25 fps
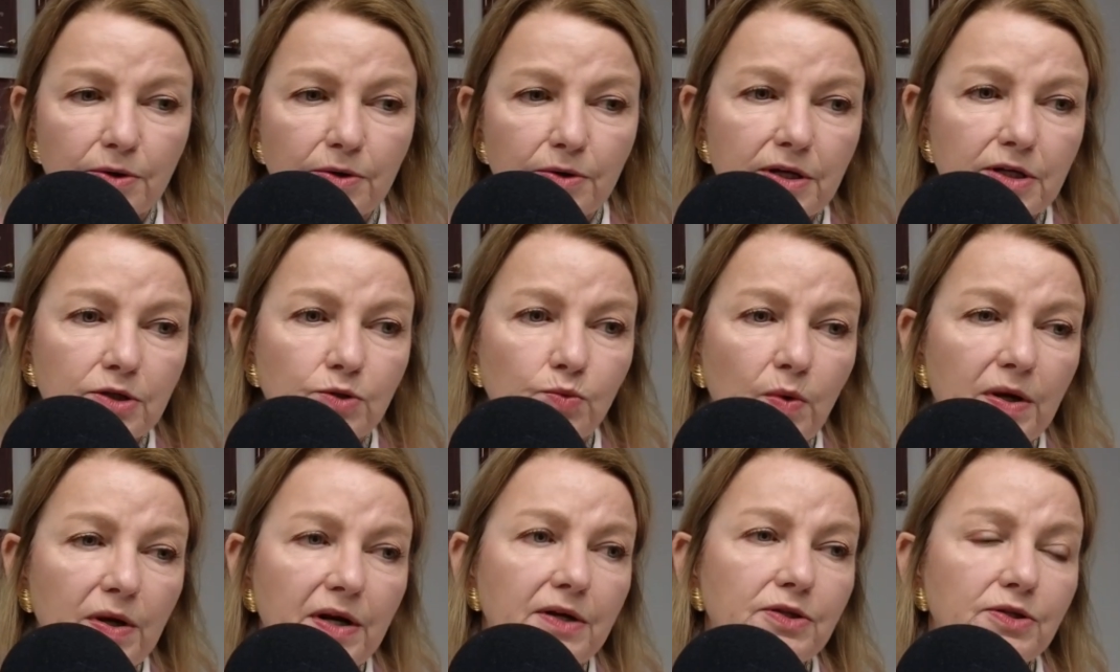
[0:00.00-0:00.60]
is
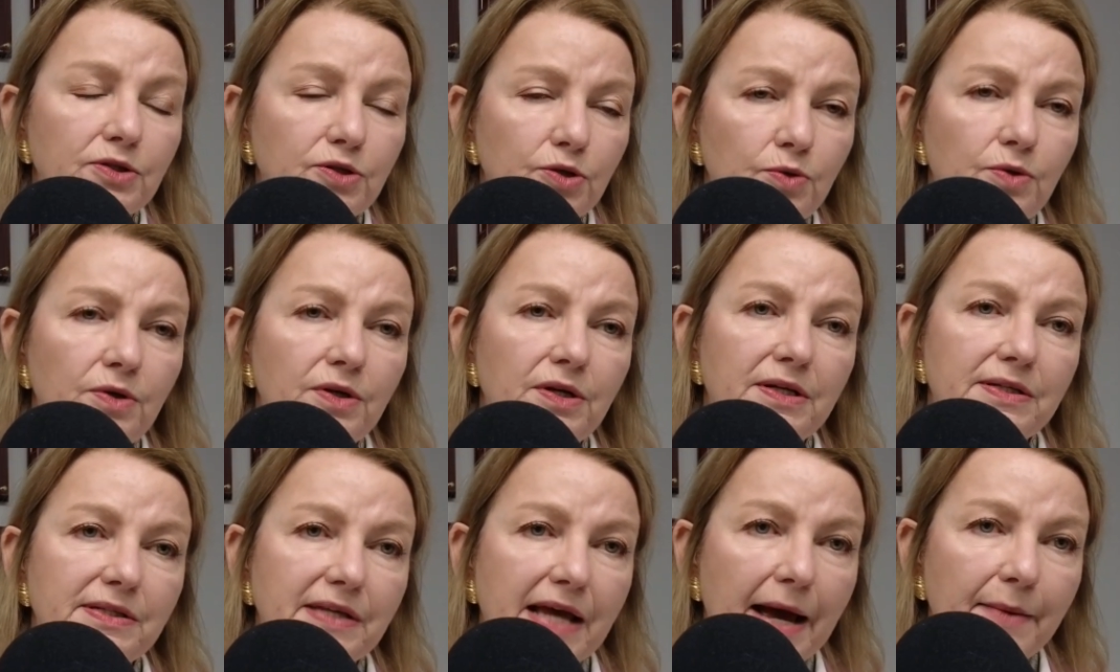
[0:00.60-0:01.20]
when a student
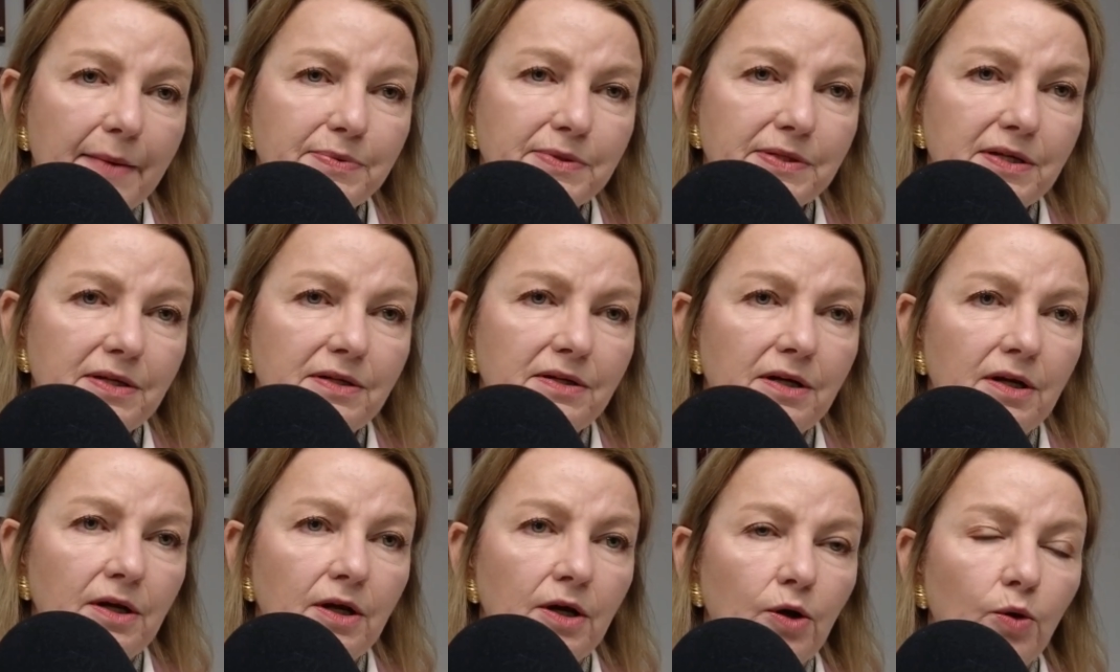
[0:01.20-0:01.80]
is absent,